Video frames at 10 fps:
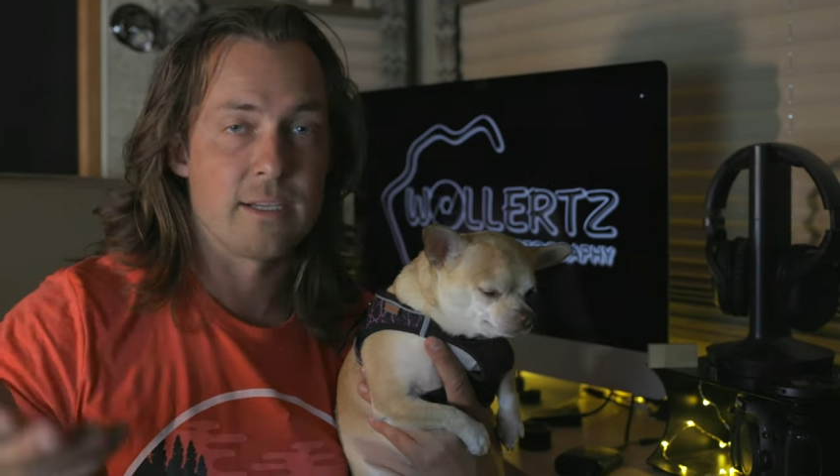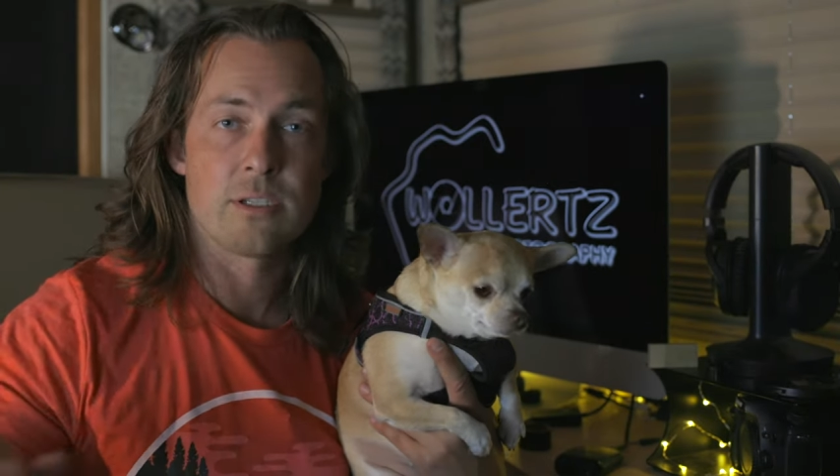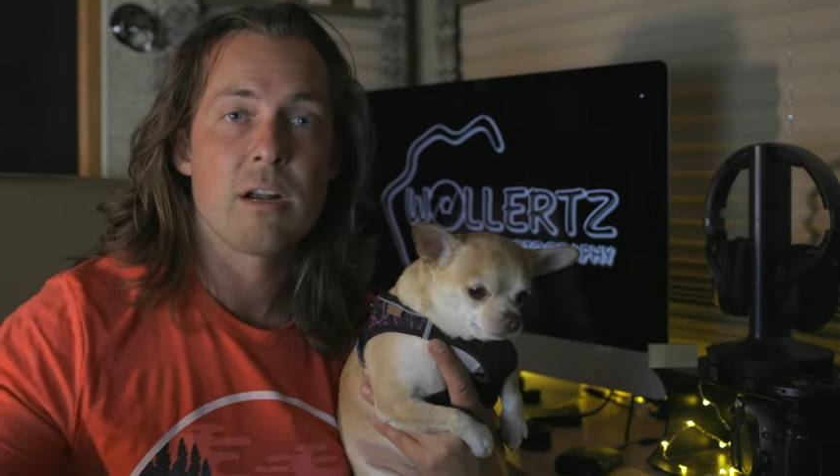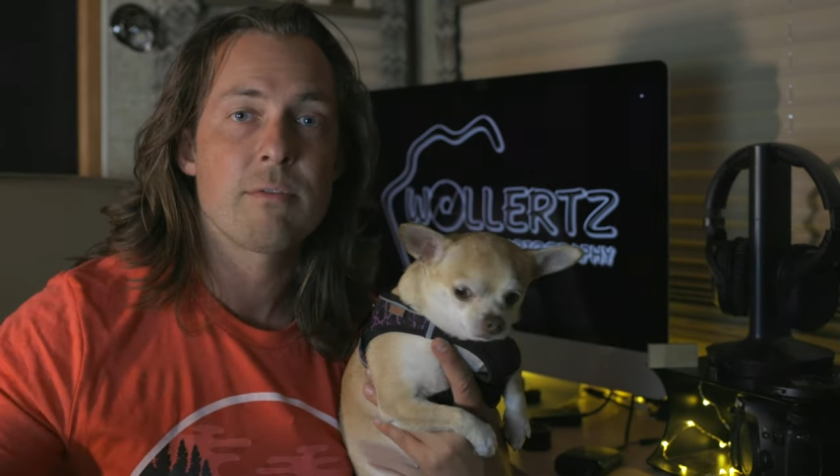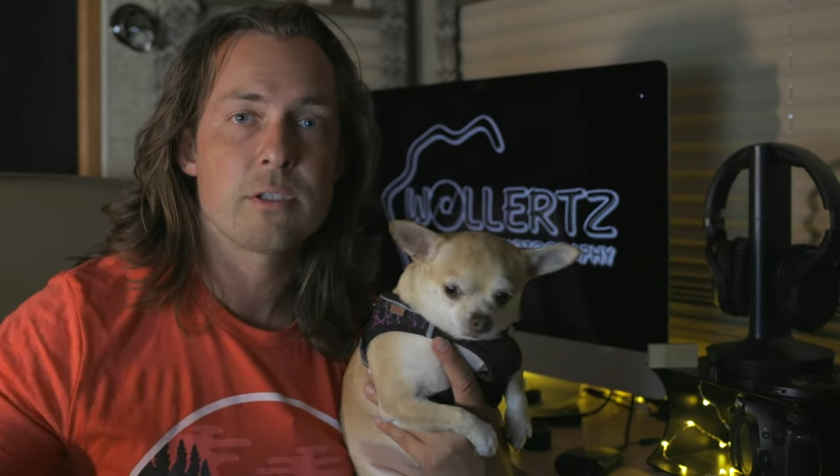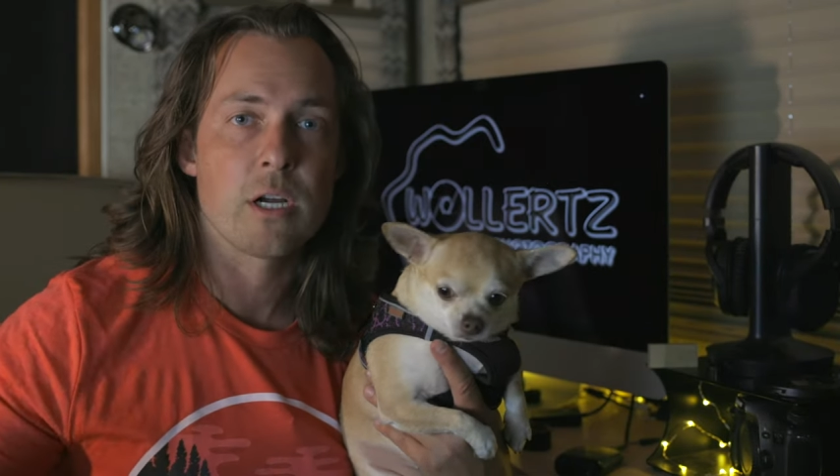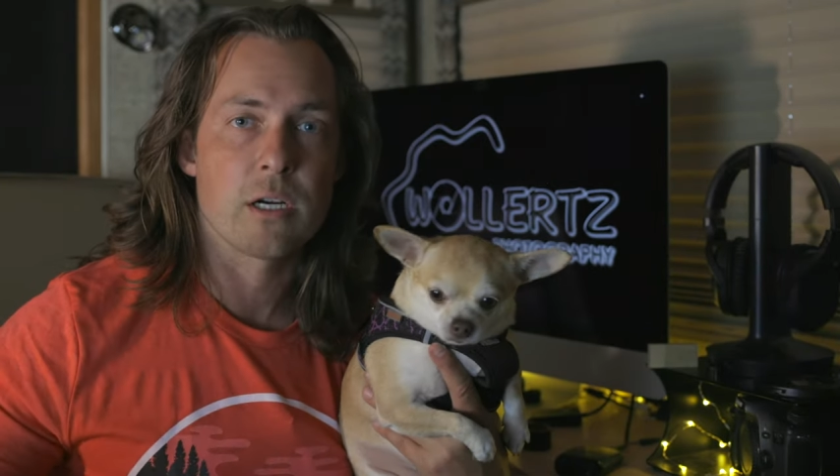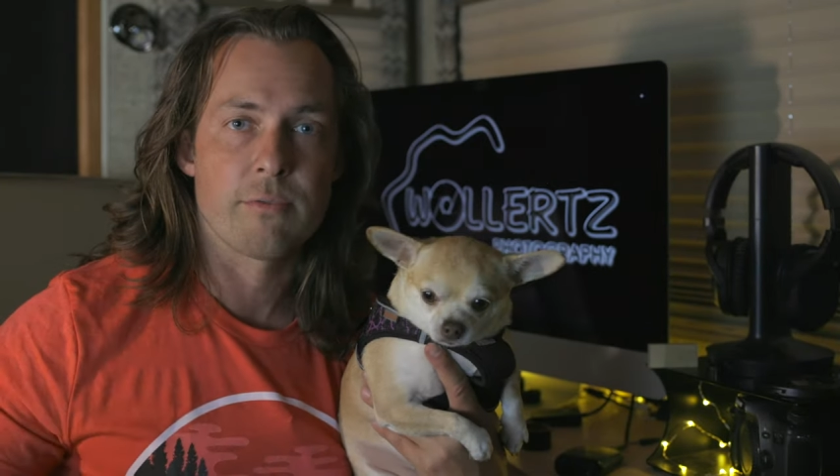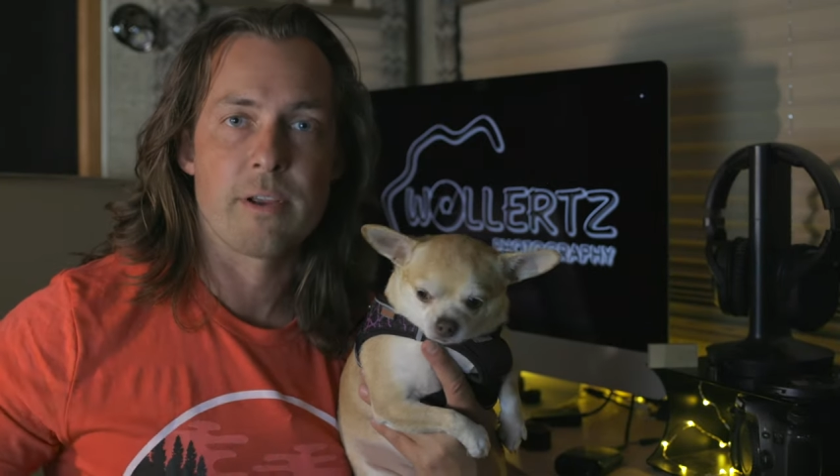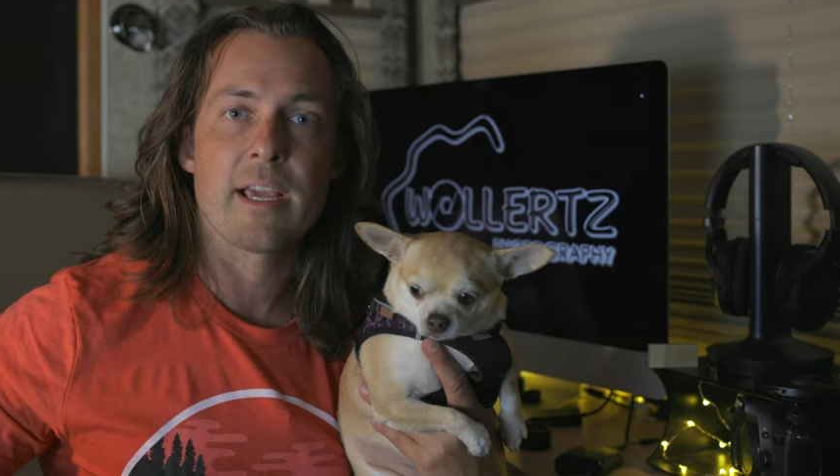stock
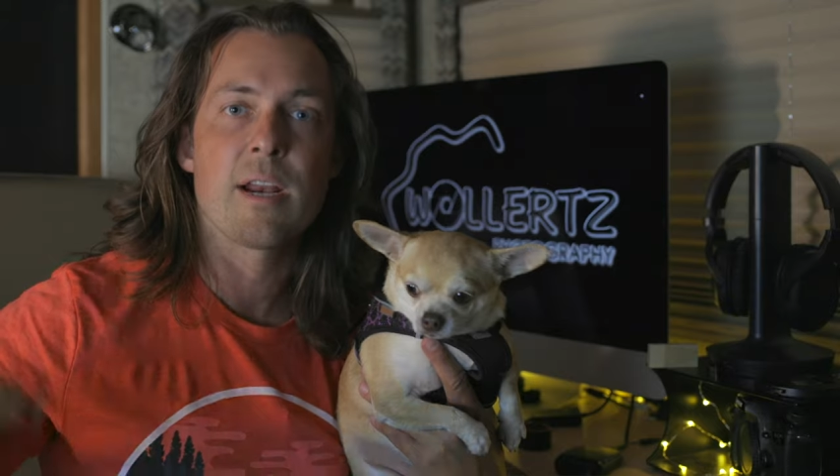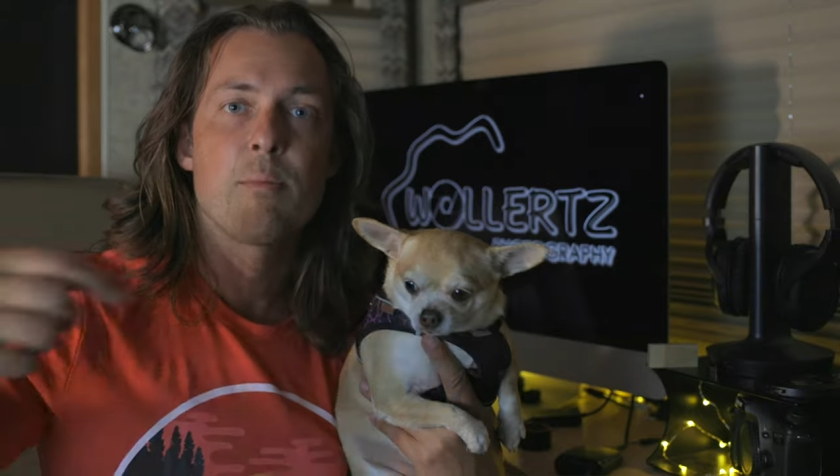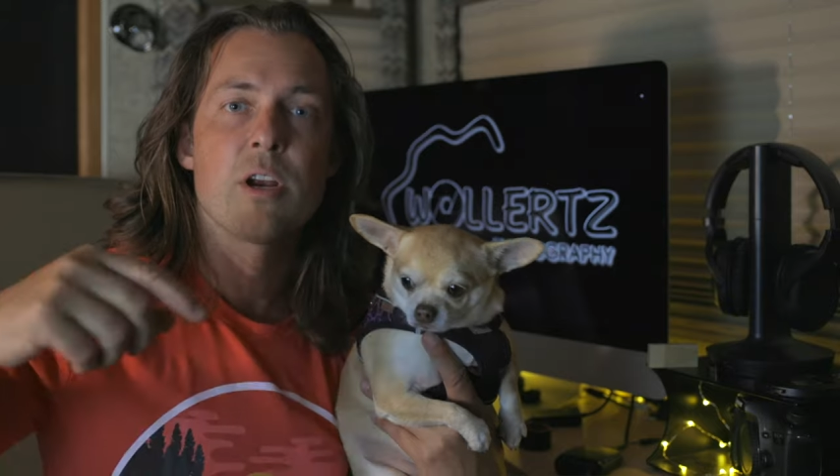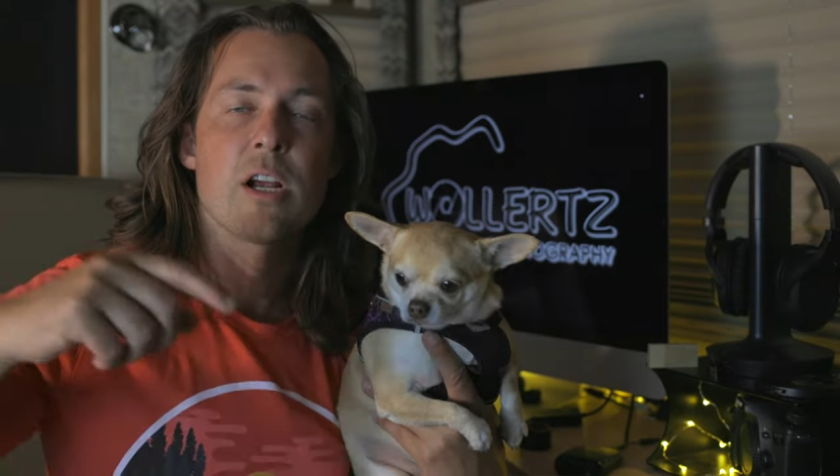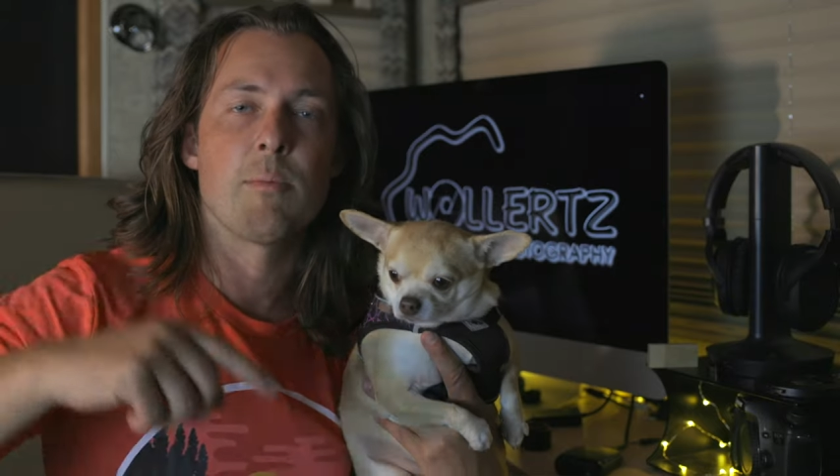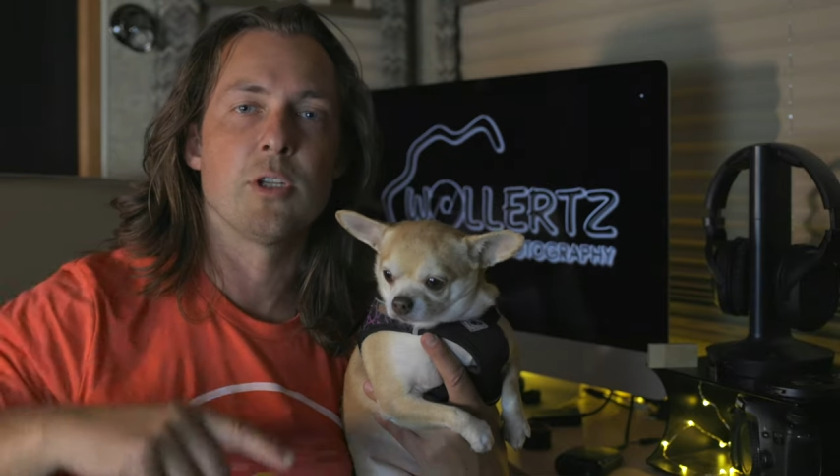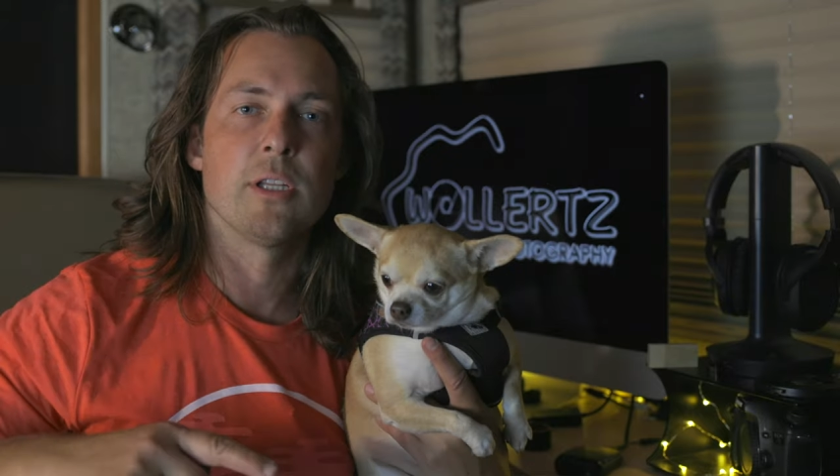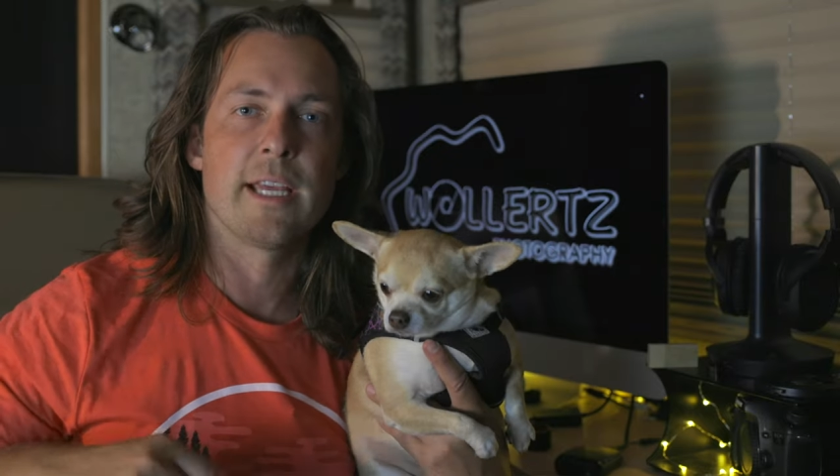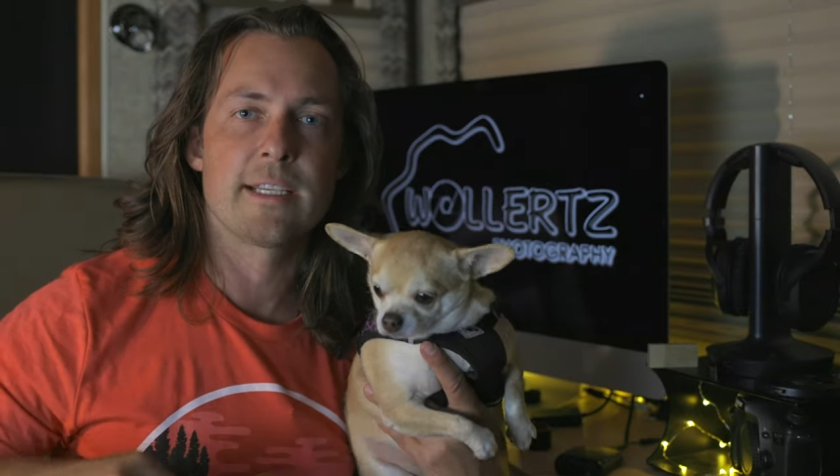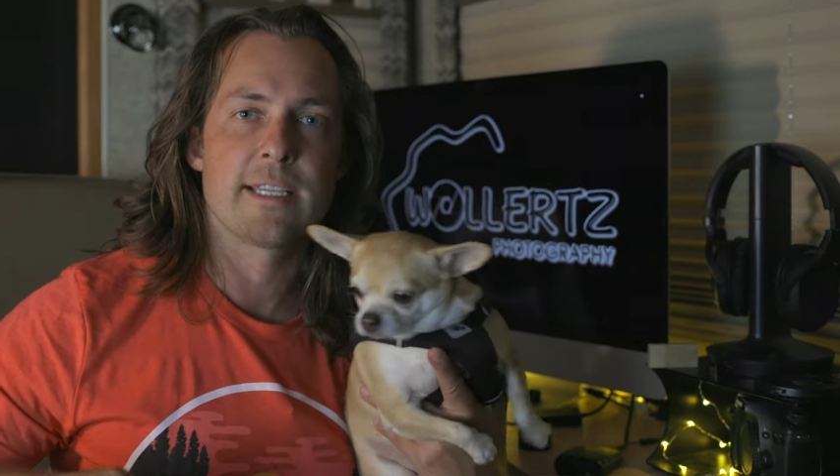photography, I'm gonna put a couple
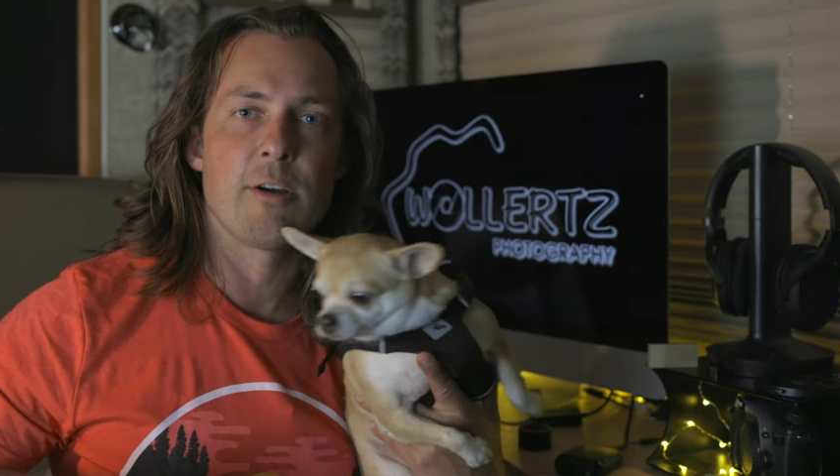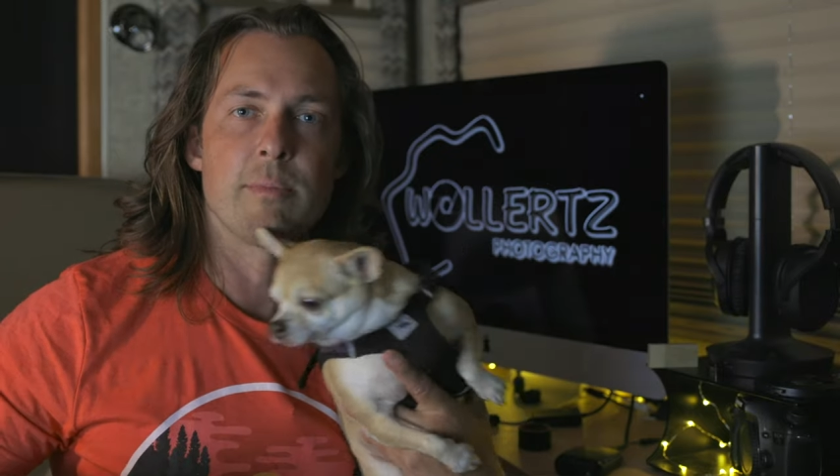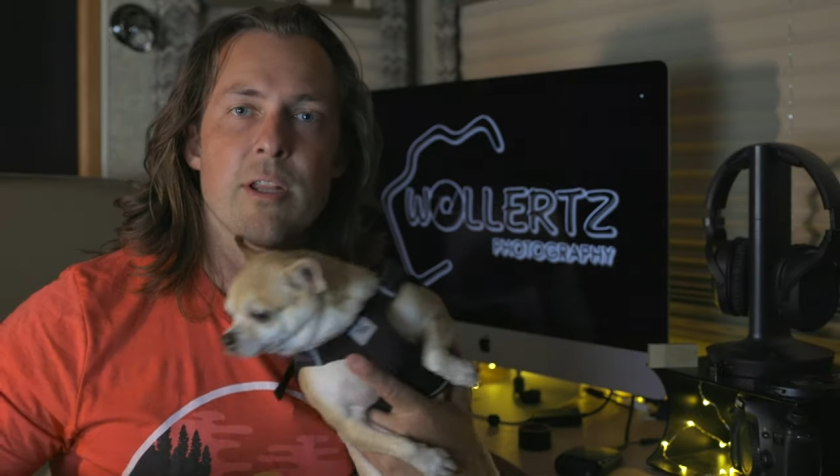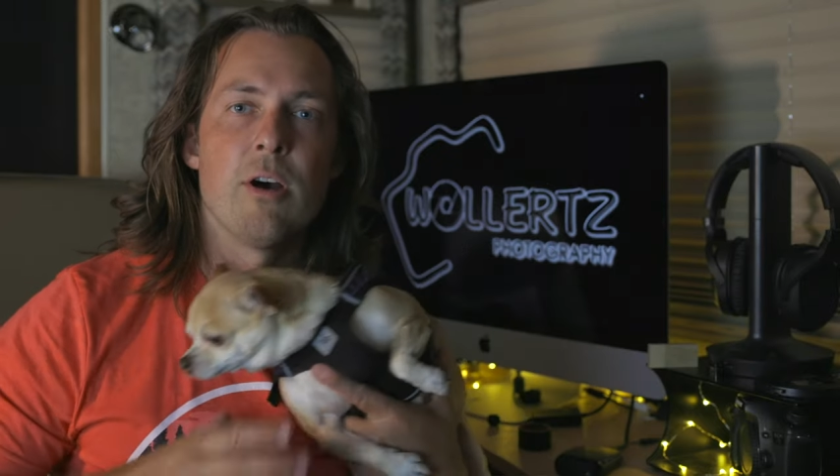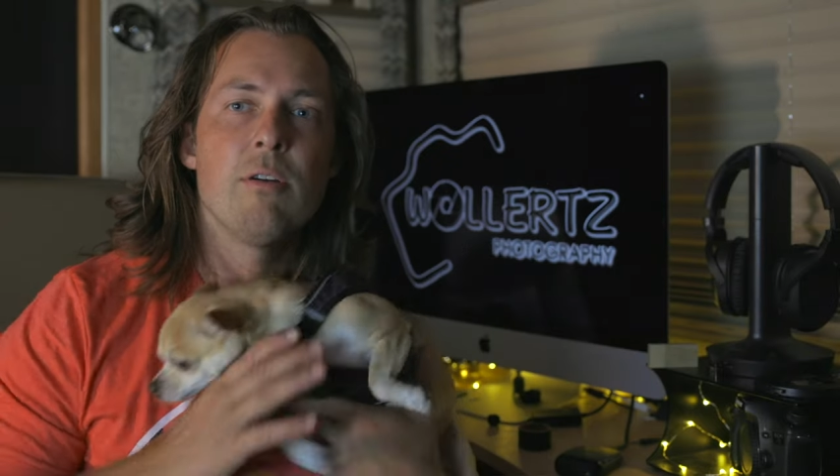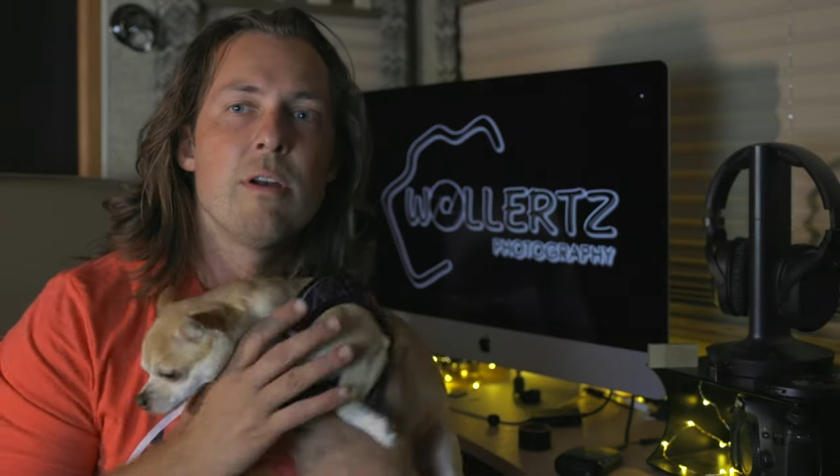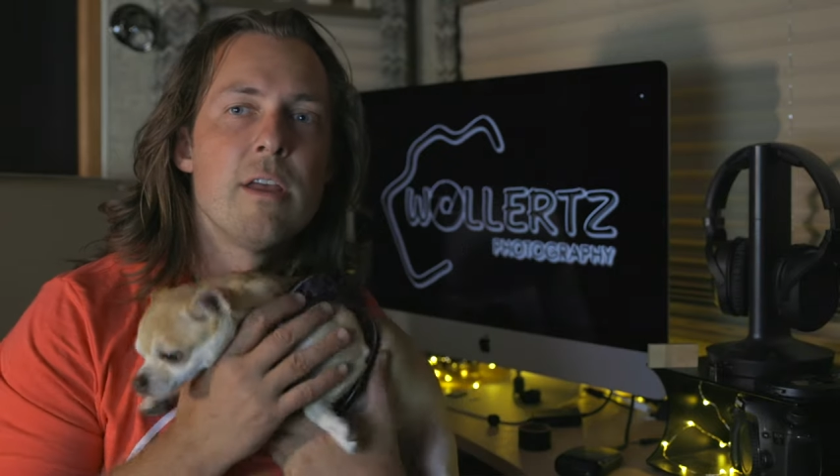of links down below.